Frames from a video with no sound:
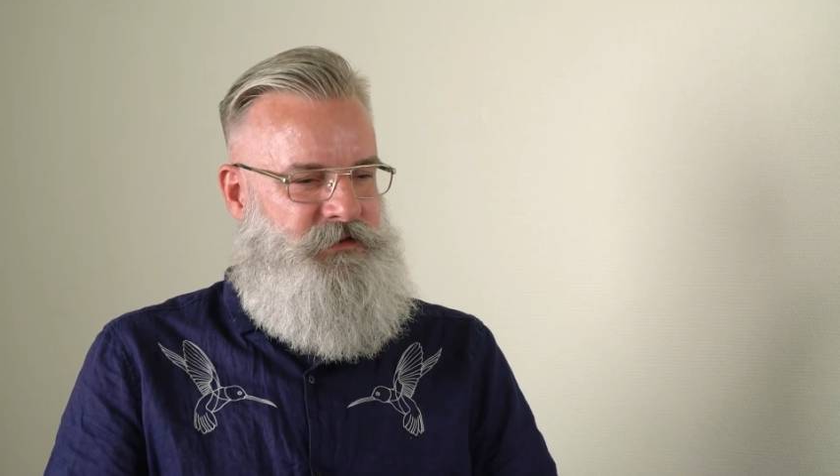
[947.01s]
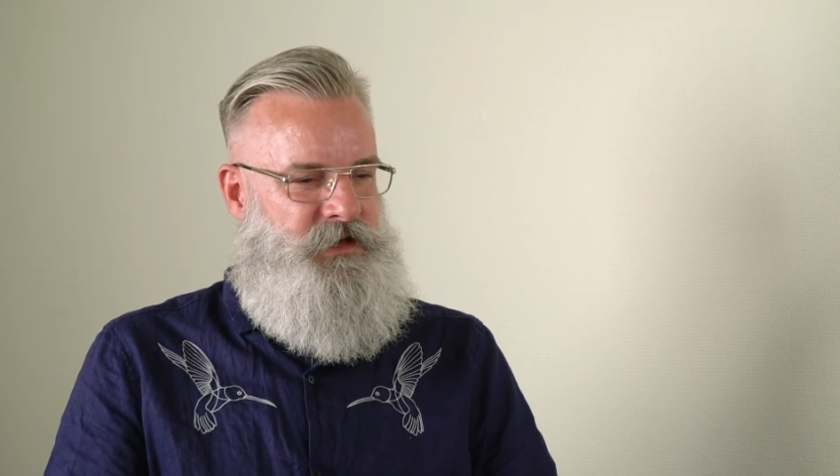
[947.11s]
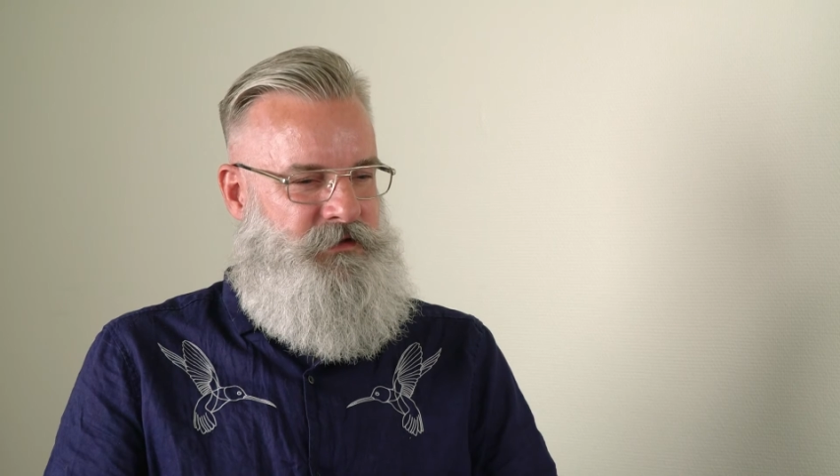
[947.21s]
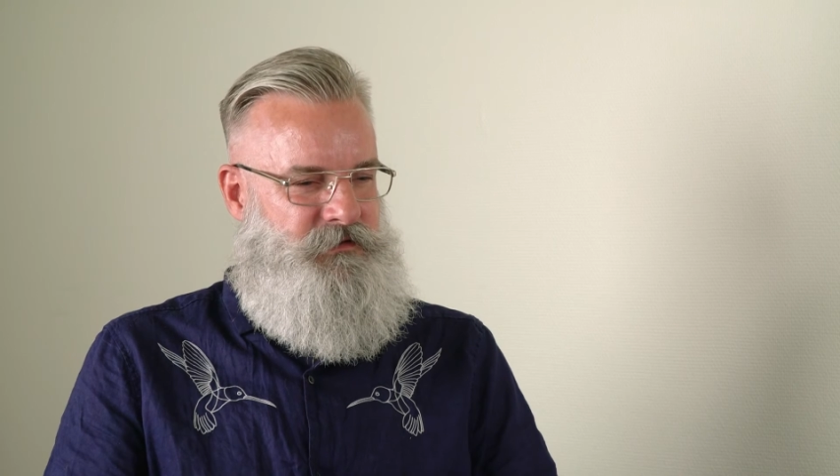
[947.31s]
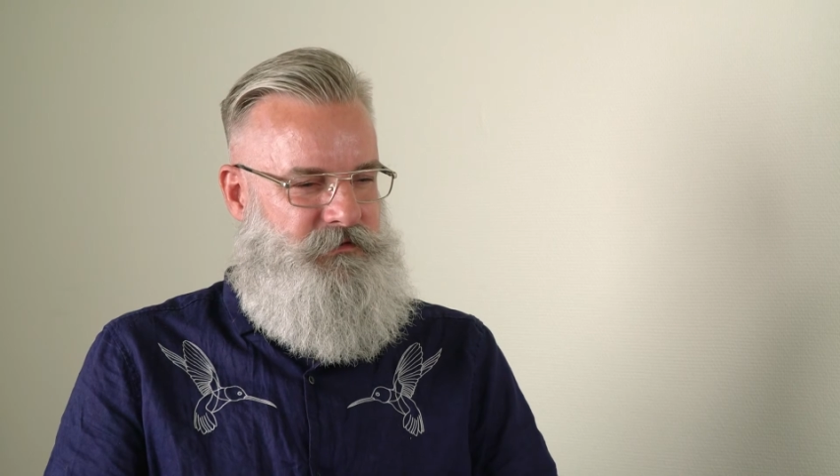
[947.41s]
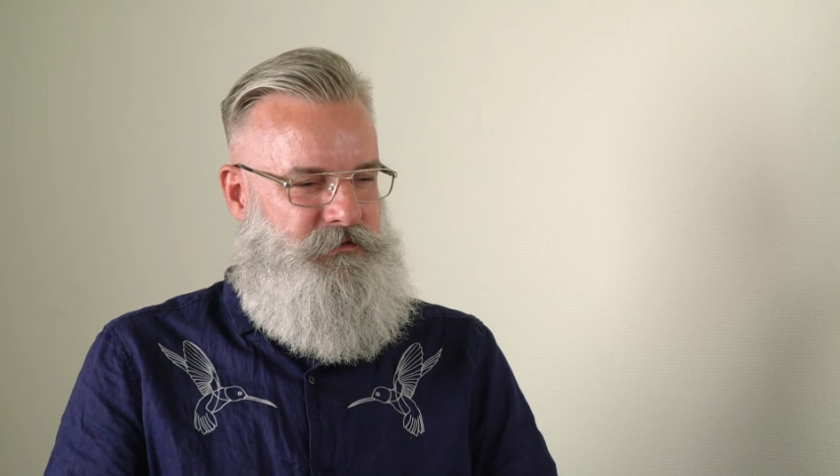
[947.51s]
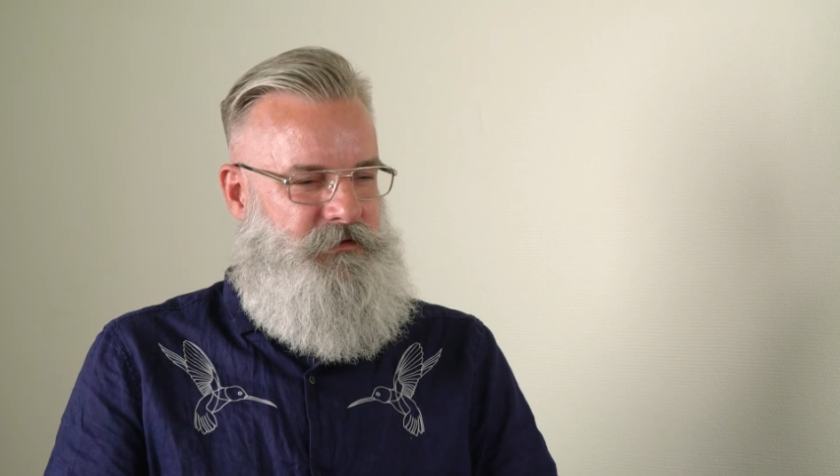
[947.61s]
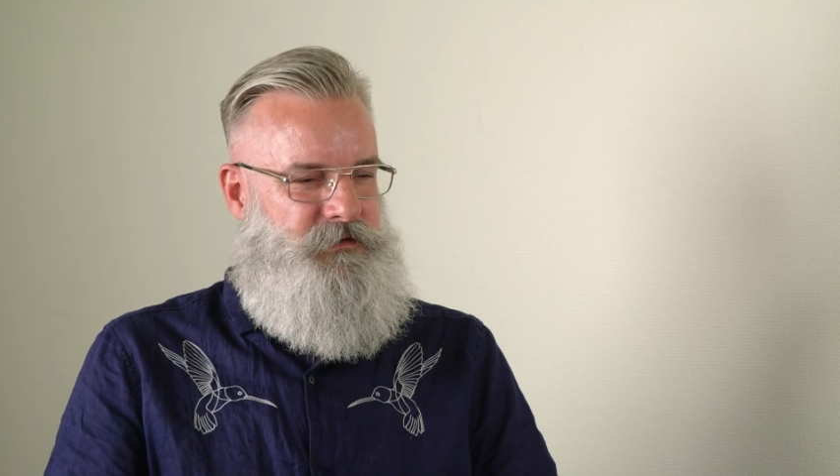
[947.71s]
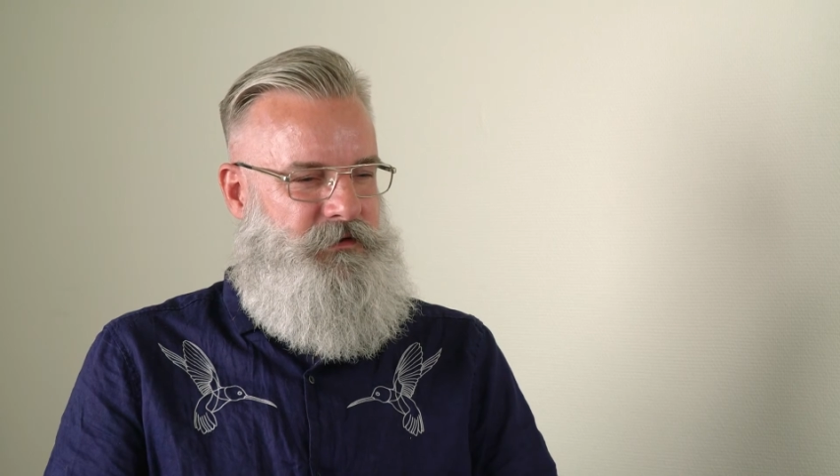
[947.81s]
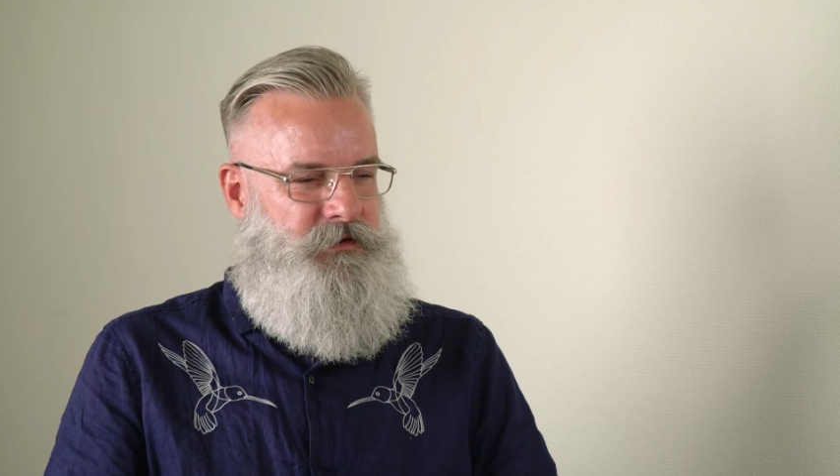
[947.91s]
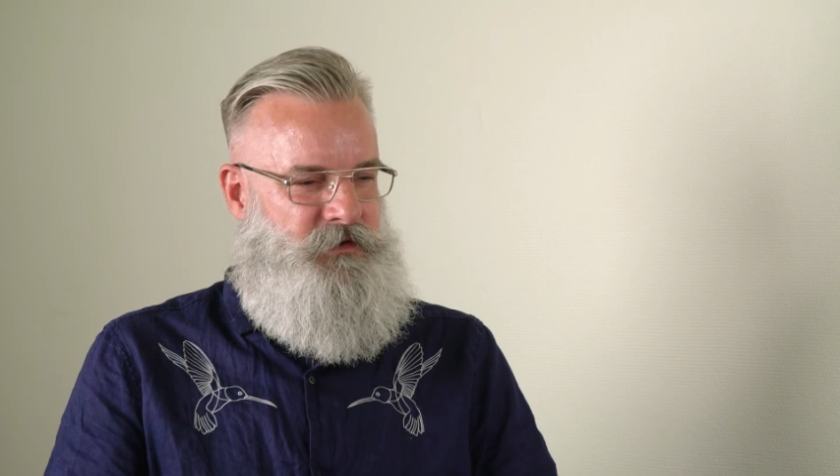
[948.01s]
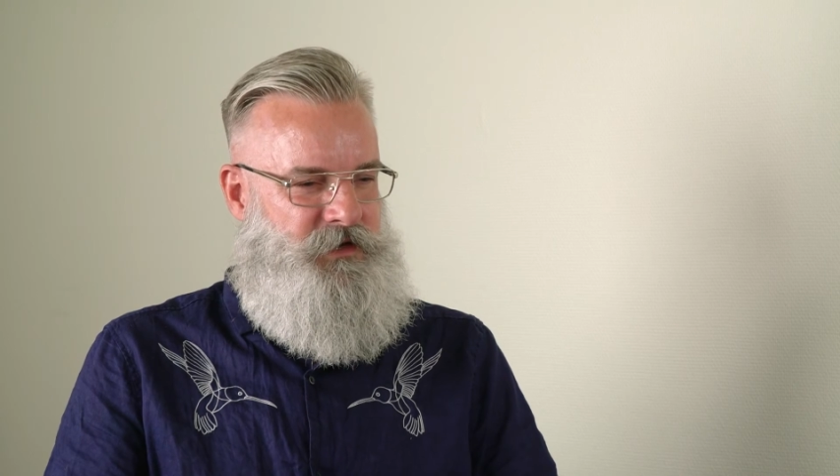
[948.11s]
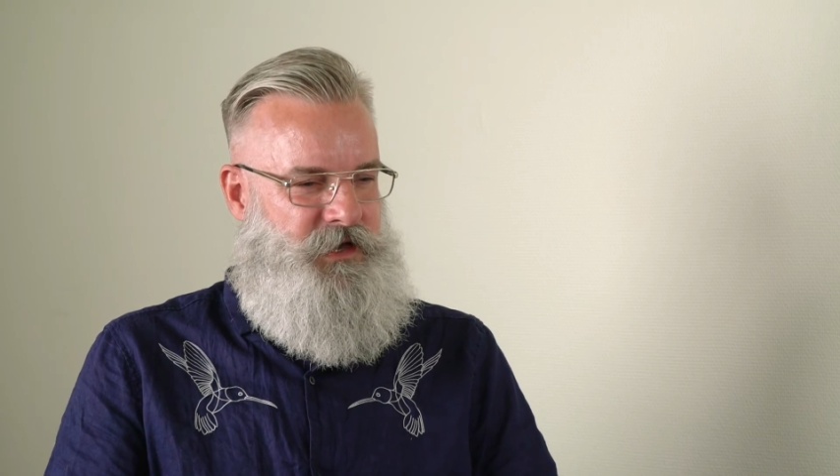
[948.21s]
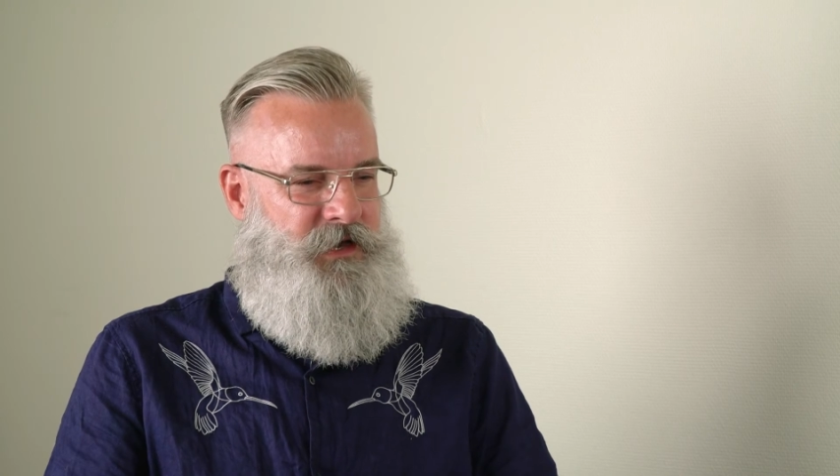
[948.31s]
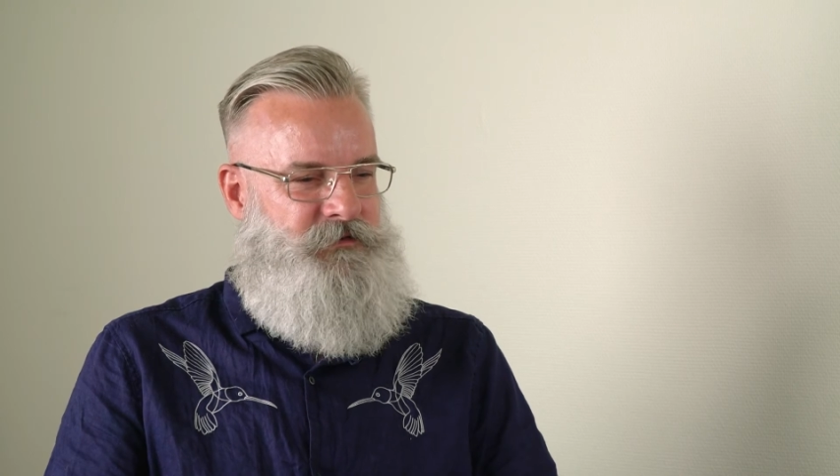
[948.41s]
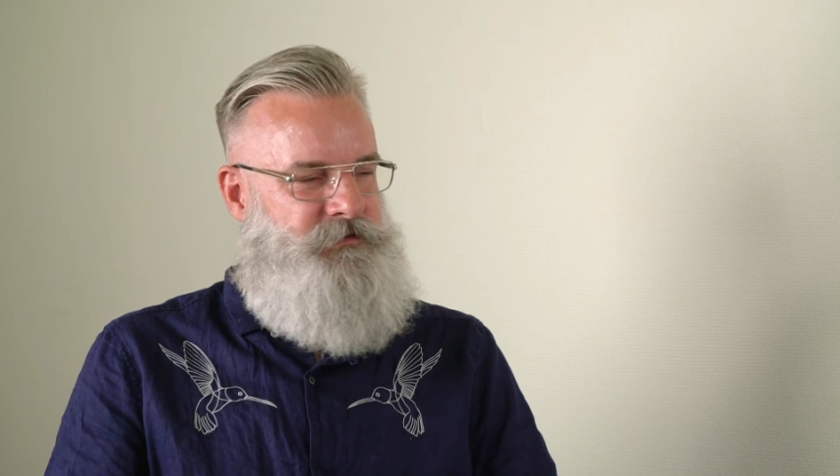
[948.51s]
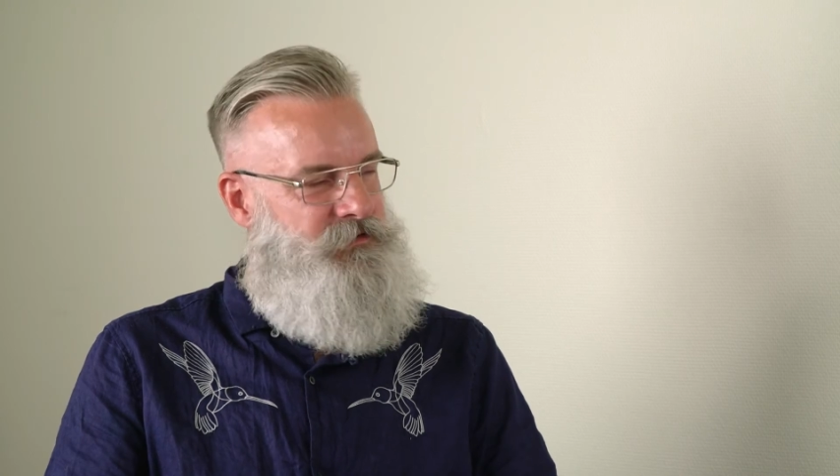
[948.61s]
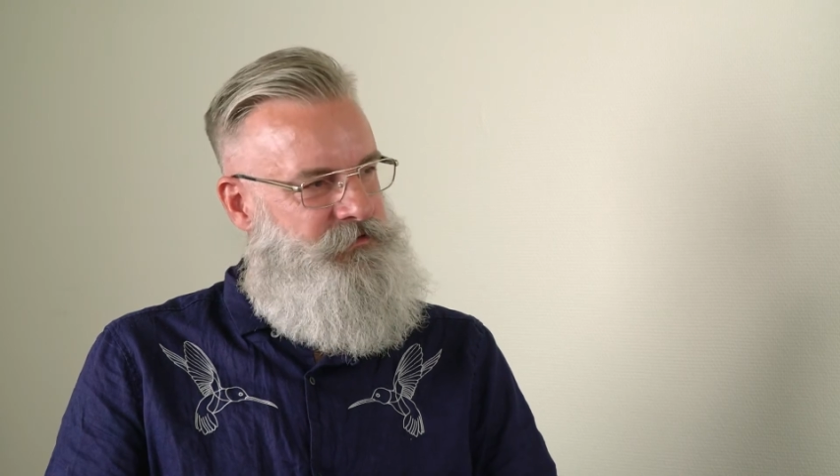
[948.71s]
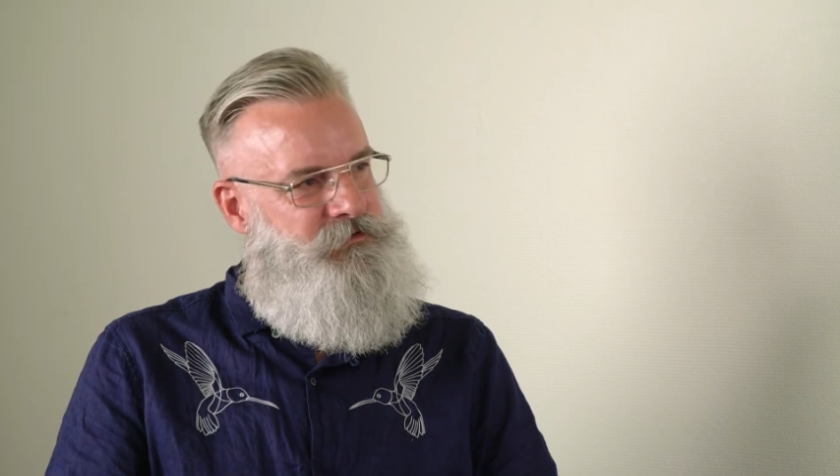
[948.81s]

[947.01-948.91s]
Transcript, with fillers: that, okay, this